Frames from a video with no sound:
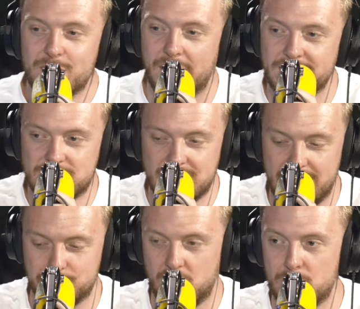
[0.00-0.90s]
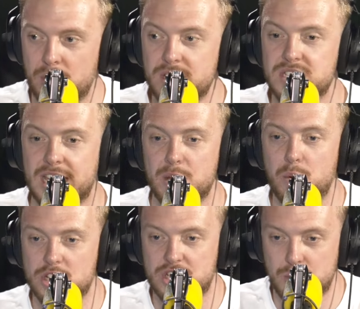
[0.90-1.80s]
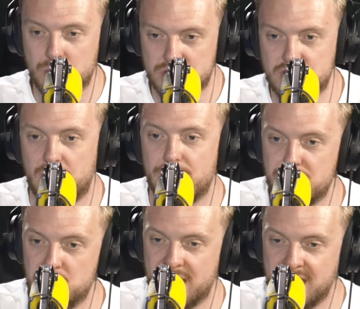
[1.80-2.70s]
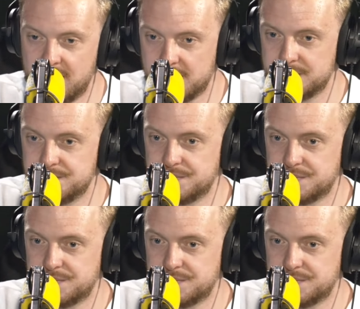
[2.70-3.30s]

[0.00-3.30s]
Right, Liam. Sorry, what are you saying? You watch you watch a show every week. I